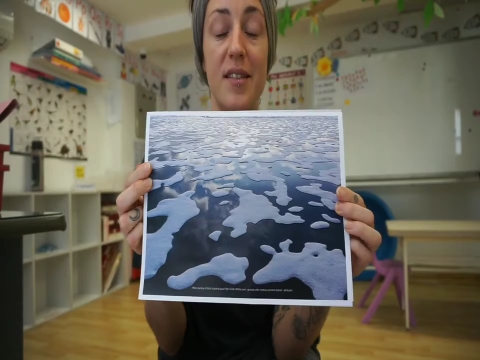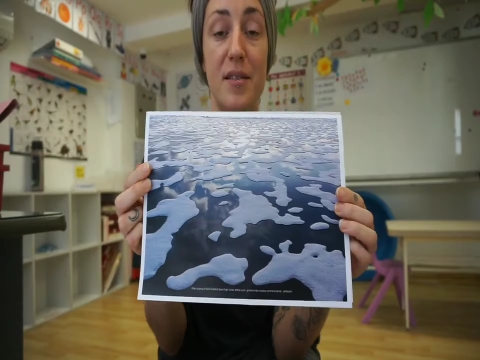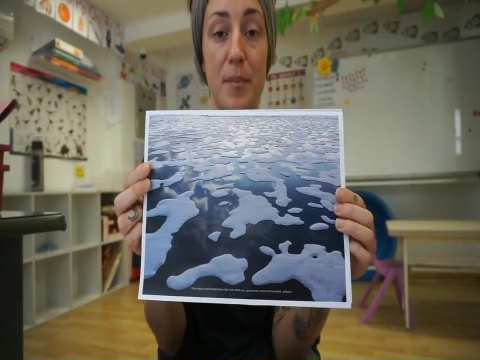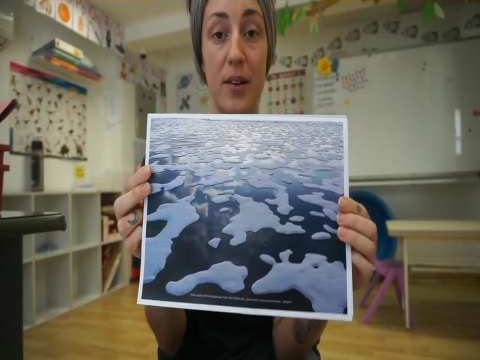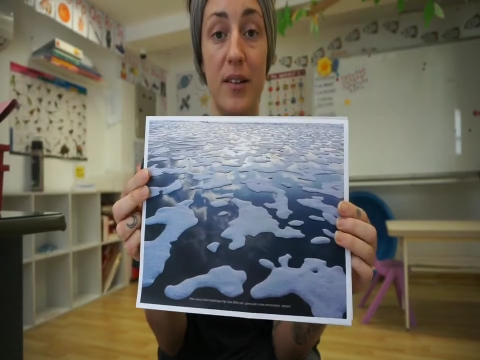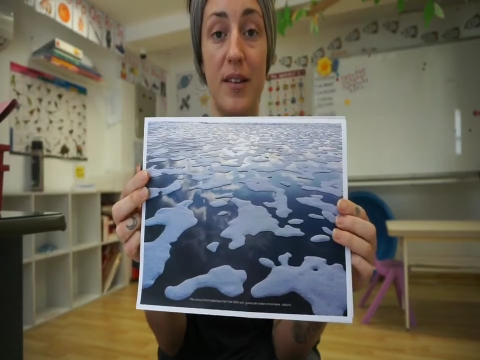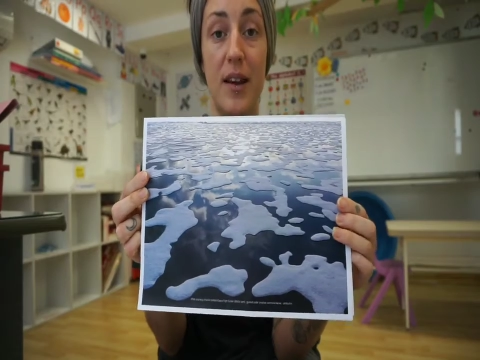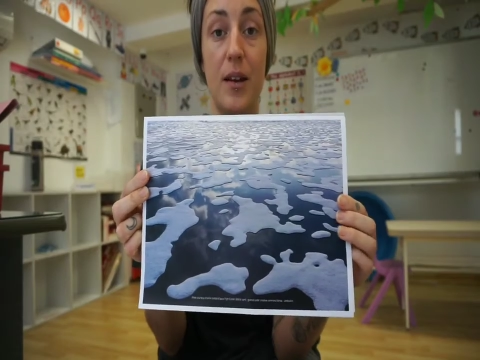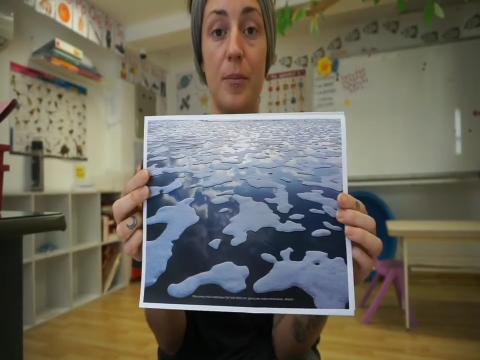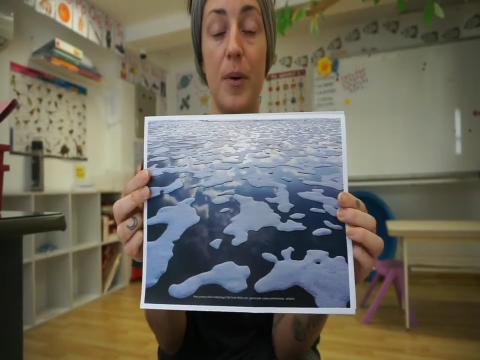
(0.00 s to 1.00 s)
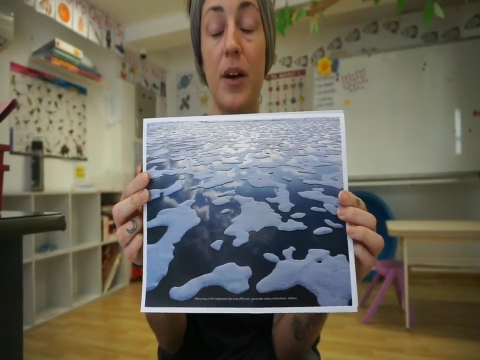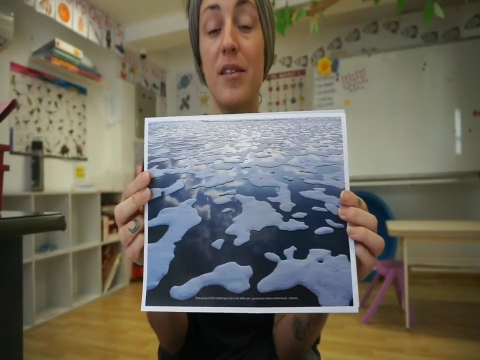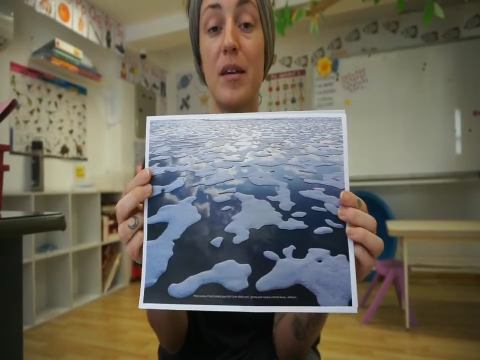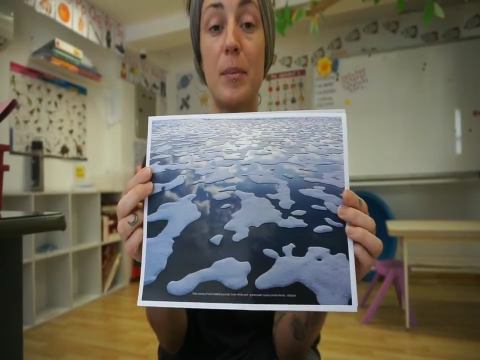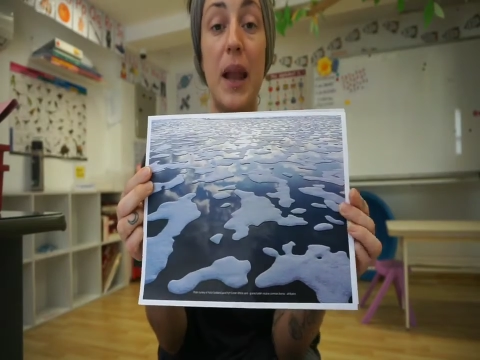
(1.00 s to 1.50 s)
is melting
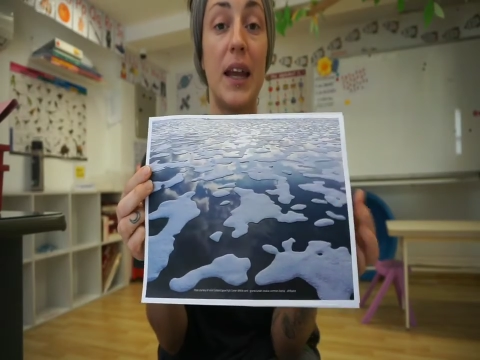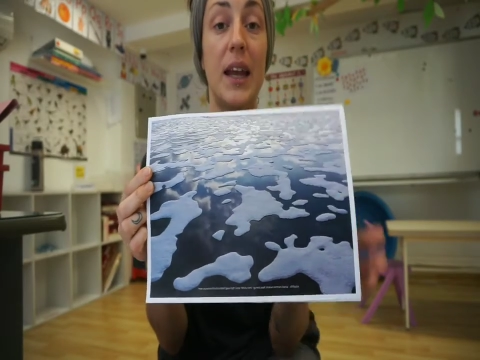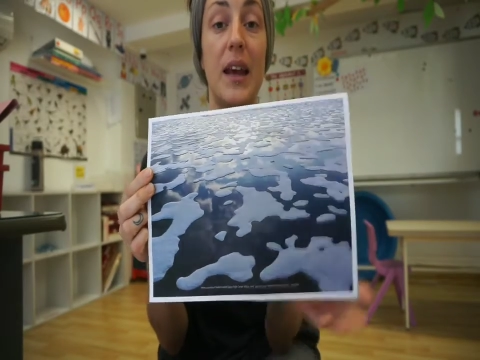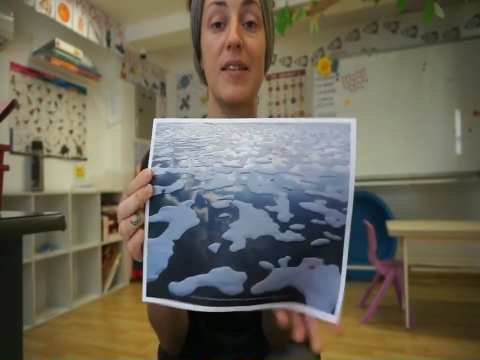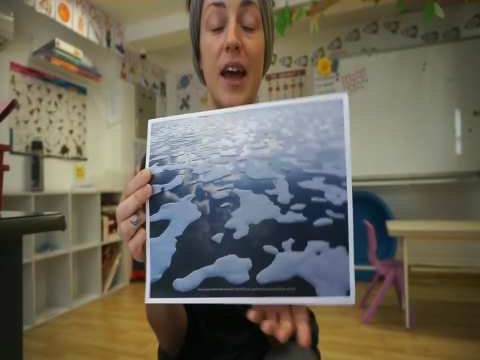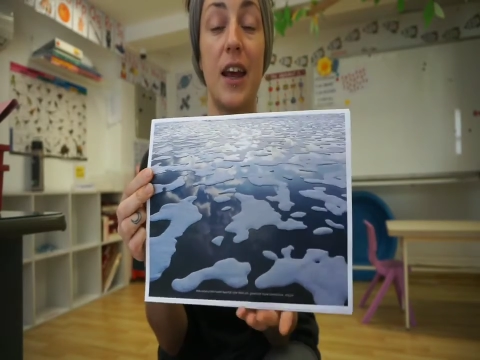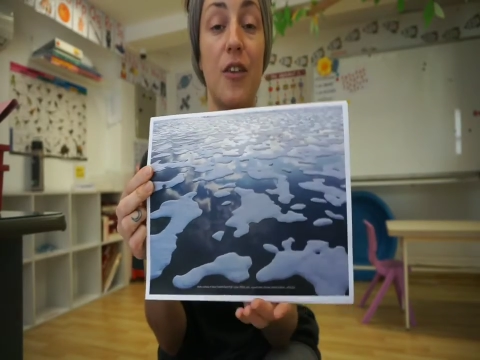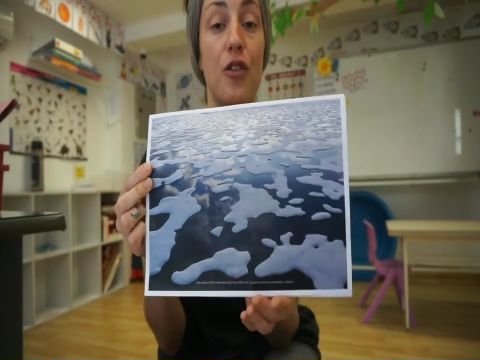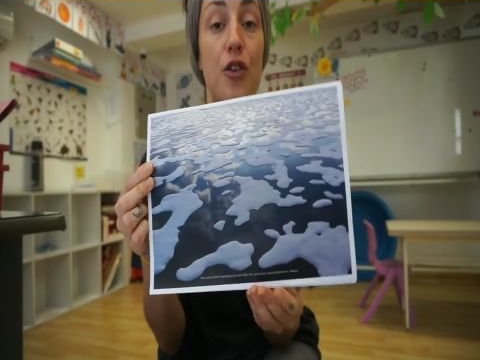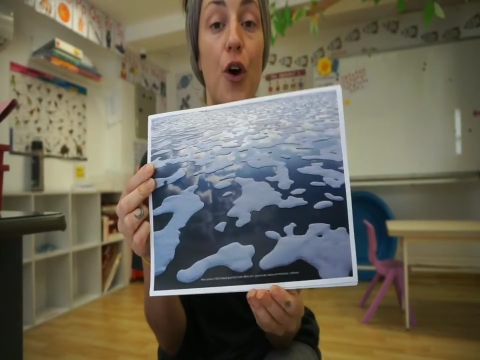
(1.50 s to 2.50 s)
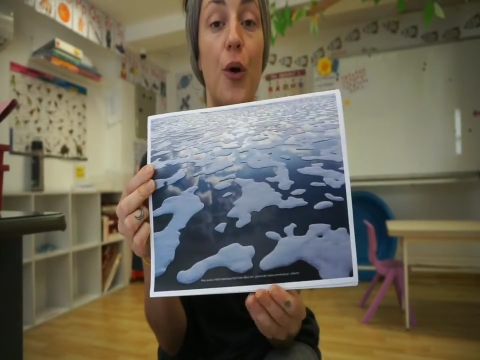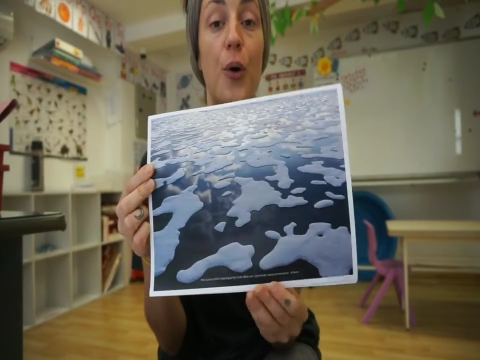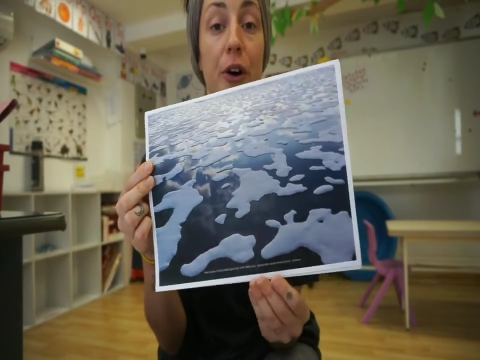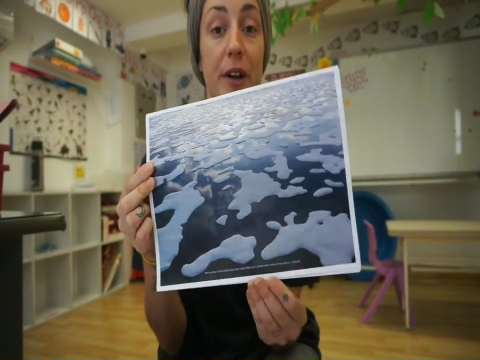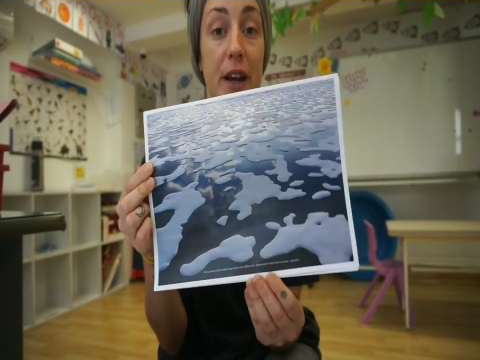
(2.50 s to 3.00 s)
because the planet is getting so
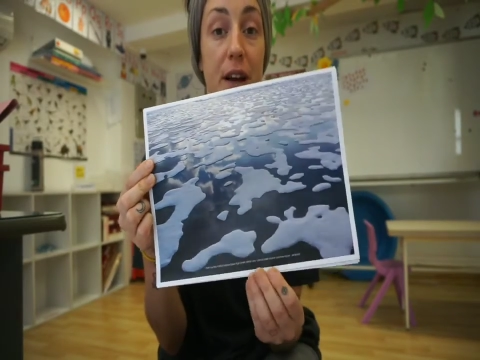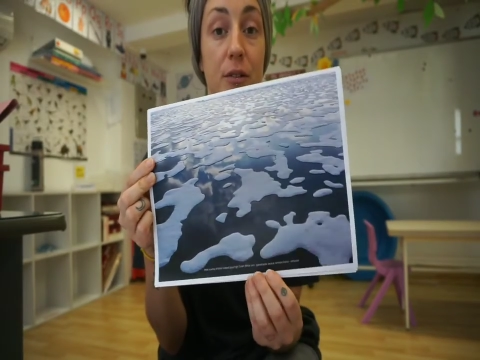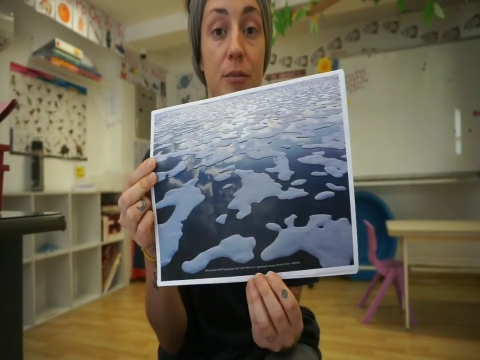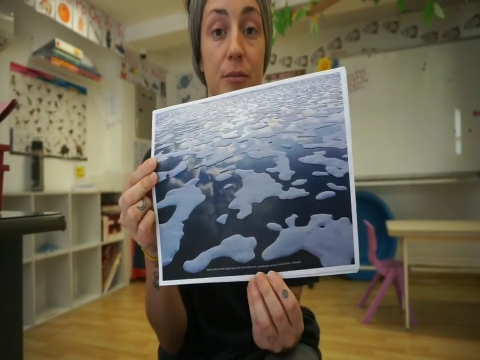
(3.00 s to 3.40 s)
hot now.